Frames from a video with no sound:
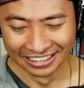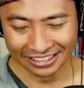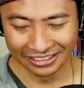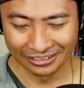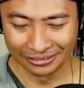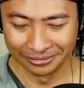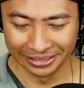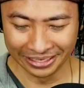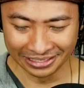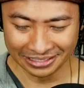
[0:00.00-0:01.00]
Oh
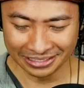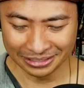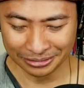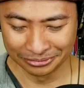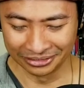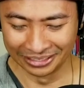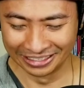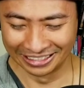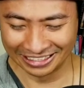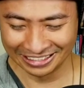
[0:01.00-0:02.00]
man, it's so
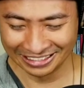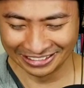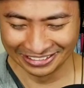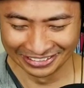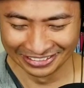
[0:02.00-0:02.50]
funny, dude.